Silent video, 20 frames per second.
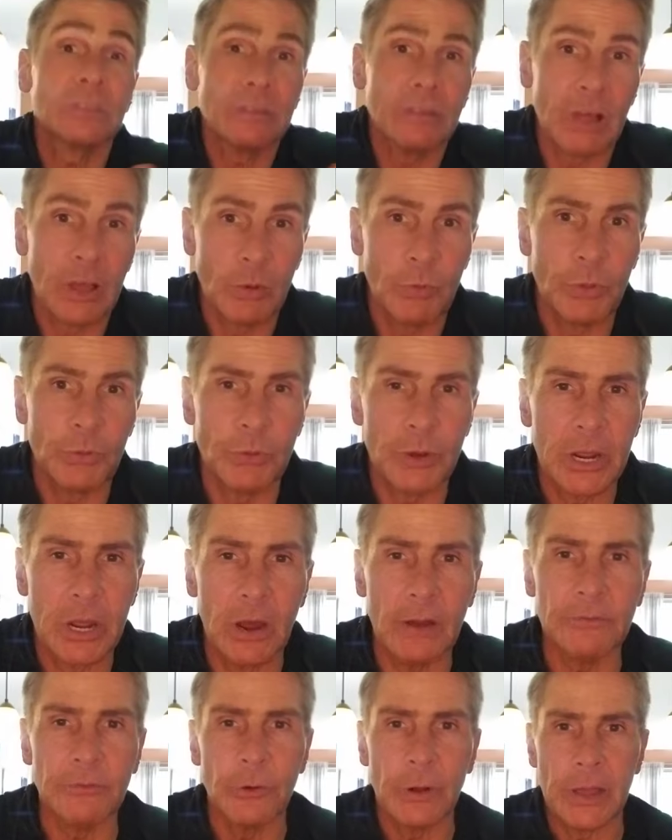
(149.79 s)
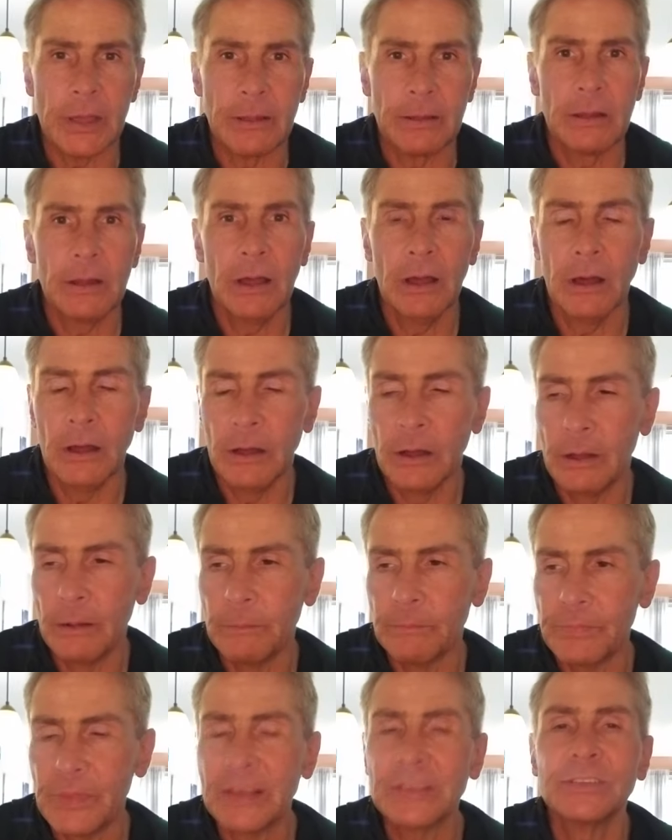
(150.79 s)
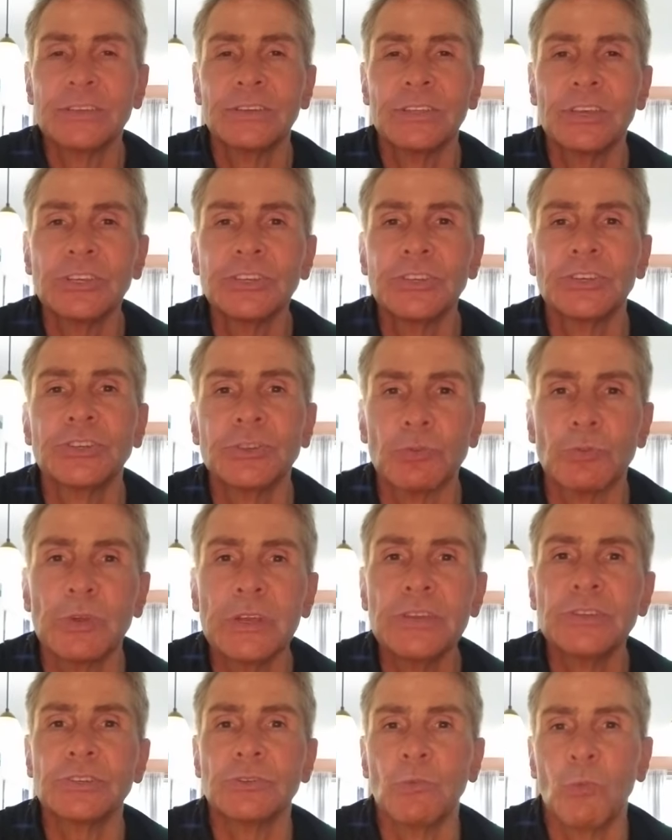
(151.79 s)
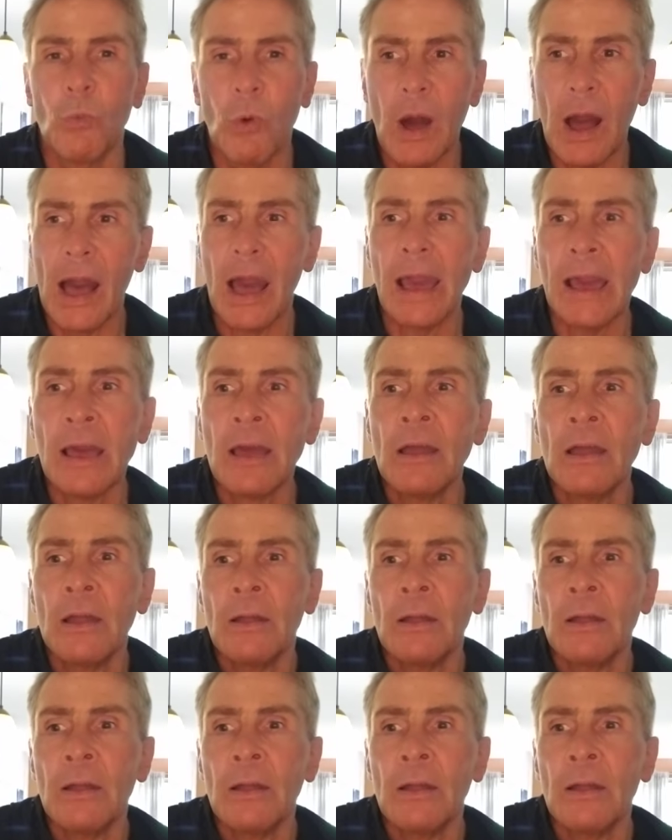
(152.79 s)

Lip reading: Like with recovery, this is a reason why